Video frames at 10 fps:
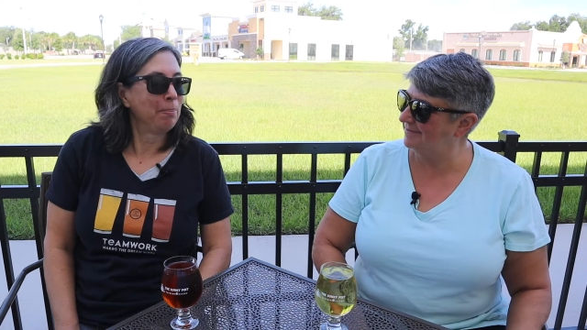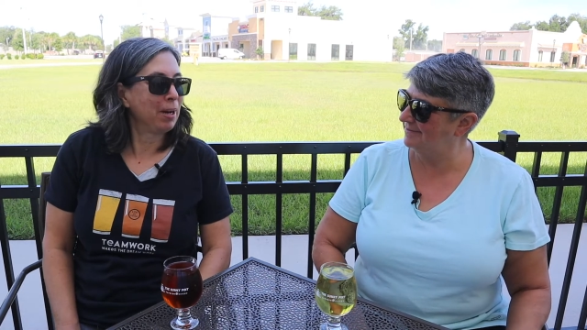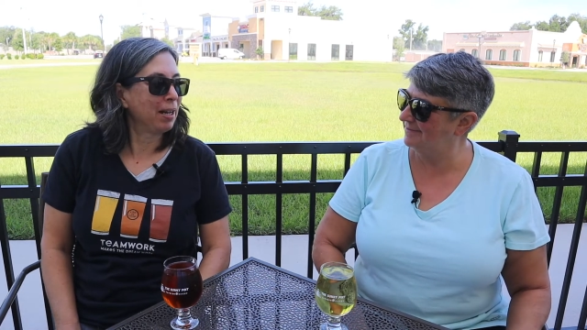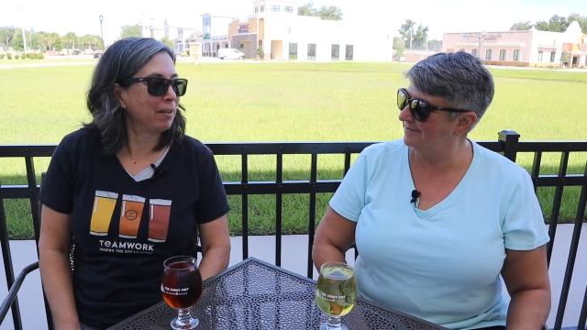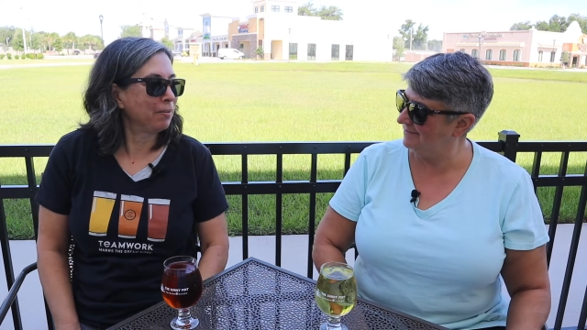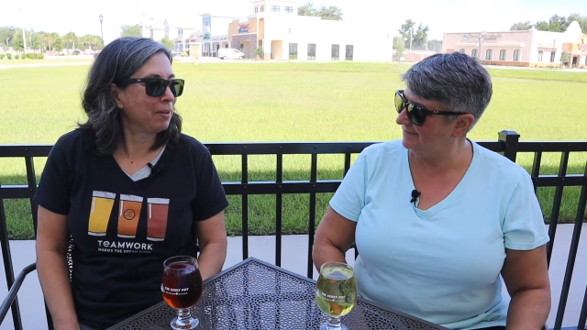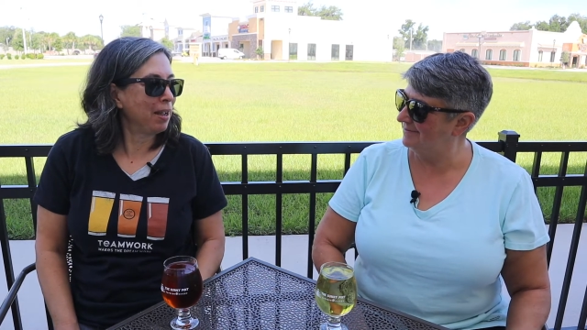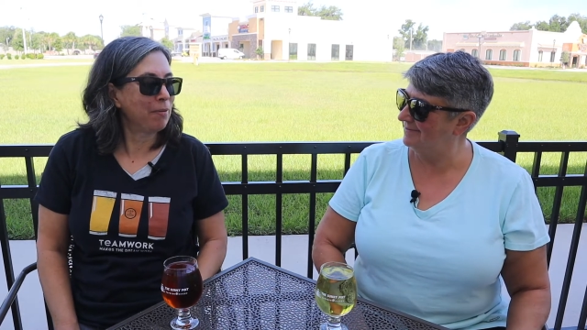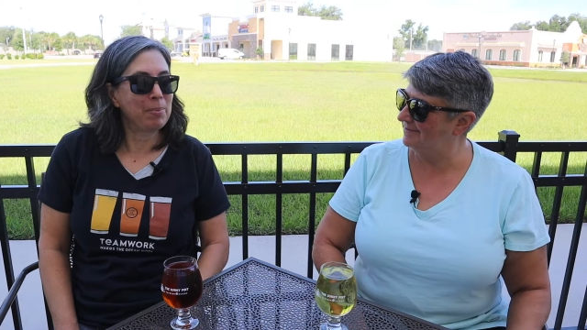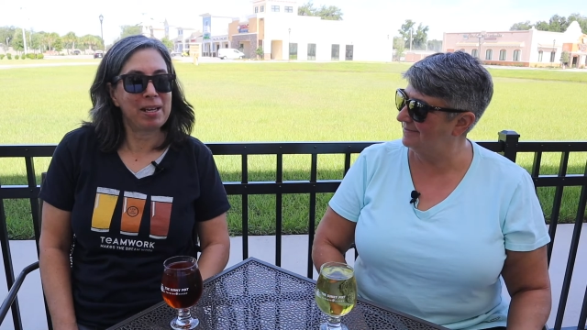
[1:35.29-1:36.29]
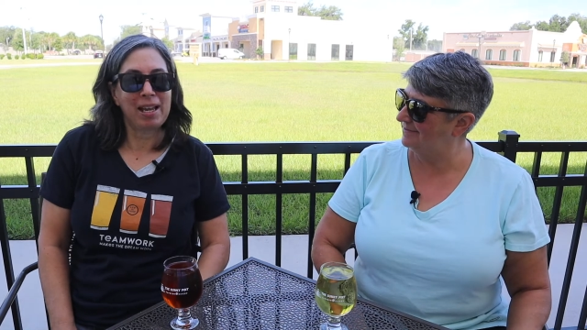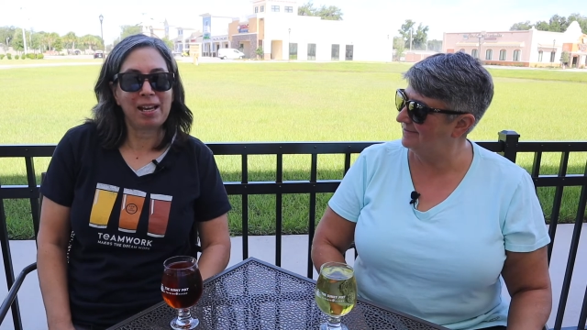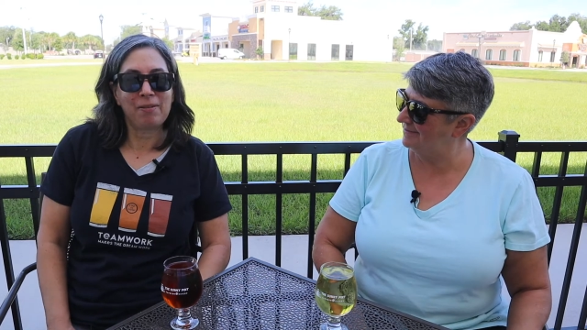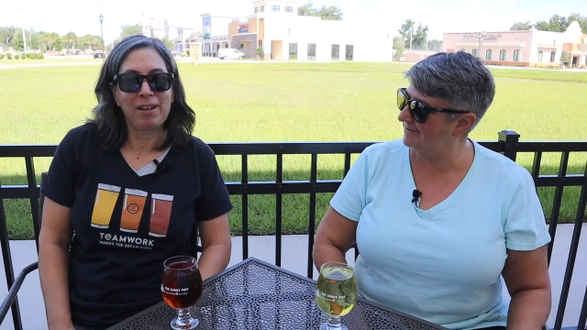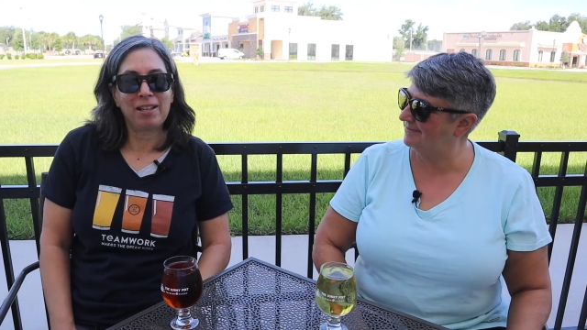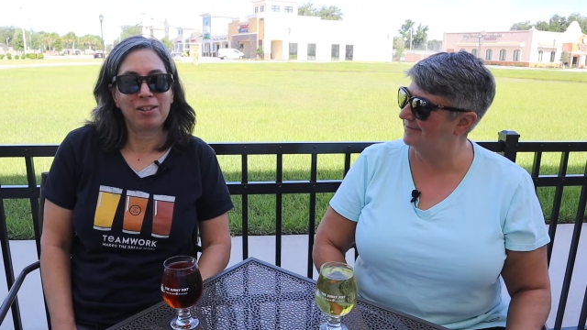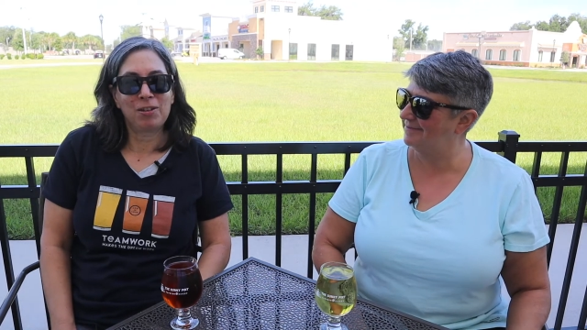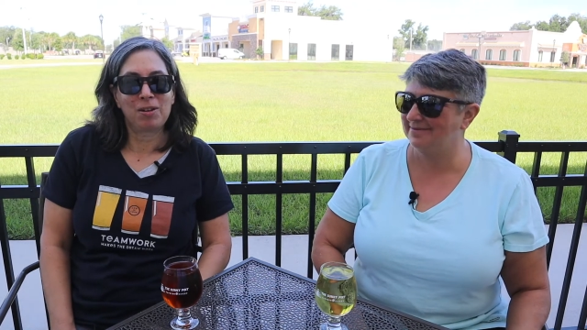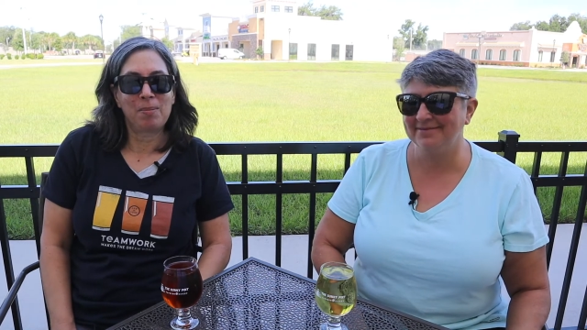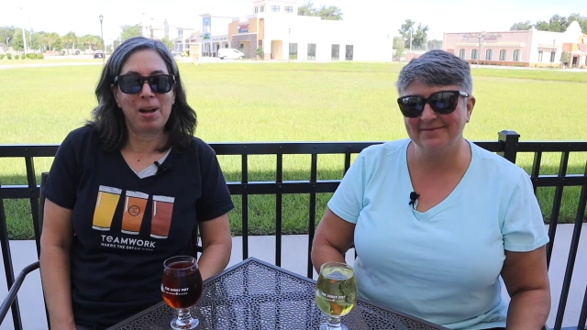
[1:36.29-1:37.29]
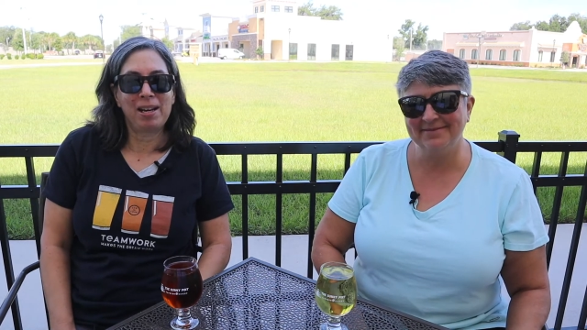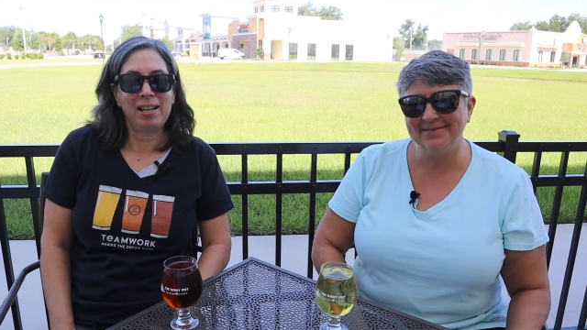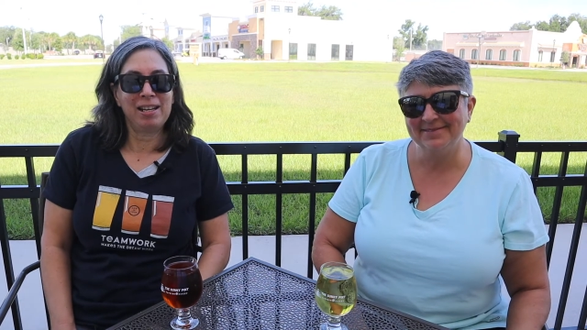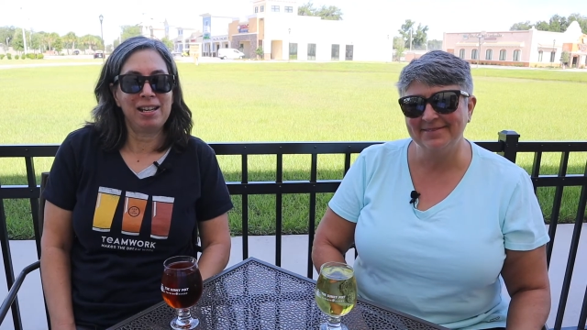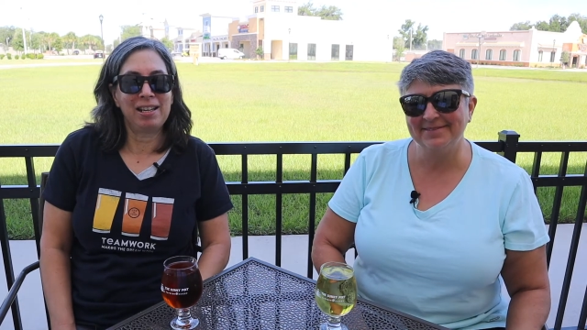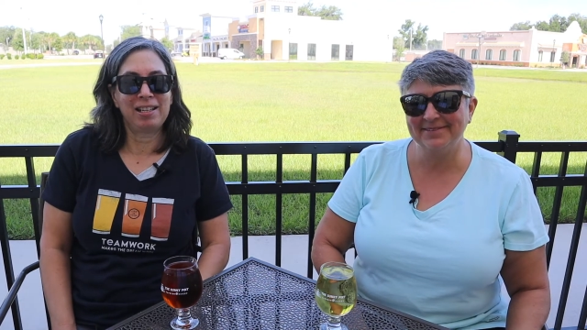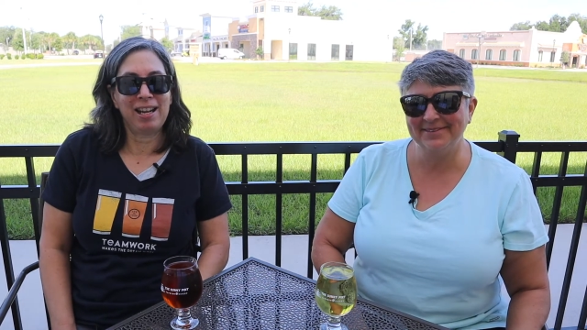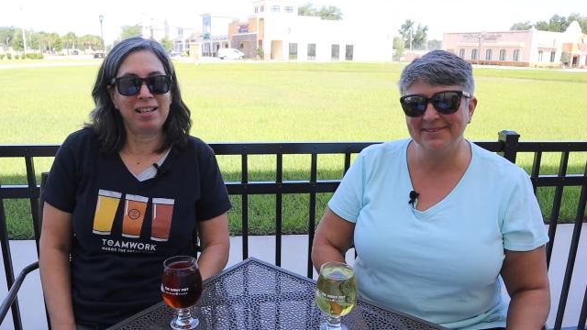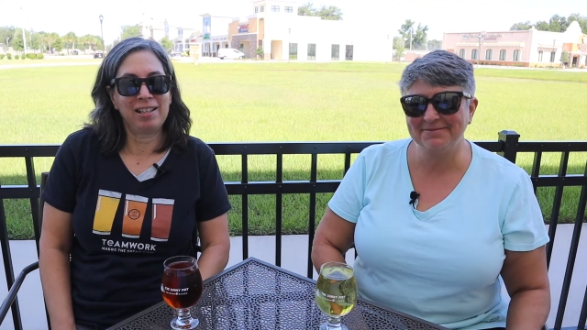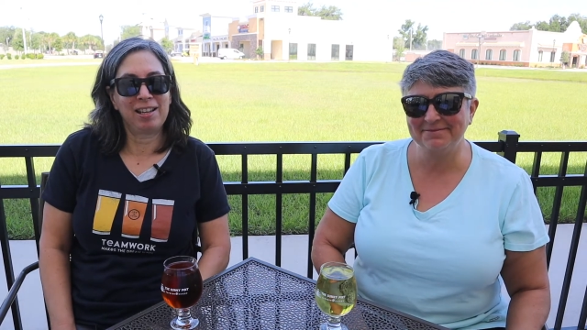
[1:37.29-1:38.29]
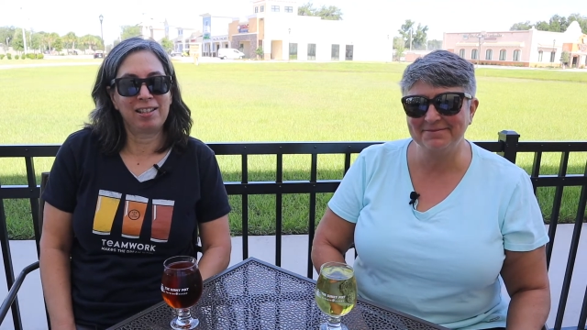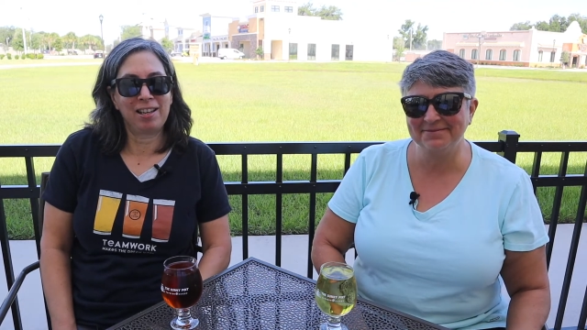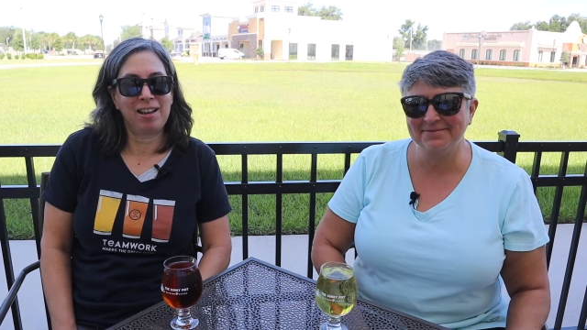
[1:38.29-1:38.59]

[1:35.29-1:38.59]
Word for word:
Speaker 1: but we have a big keg of it, so come on in and taste this.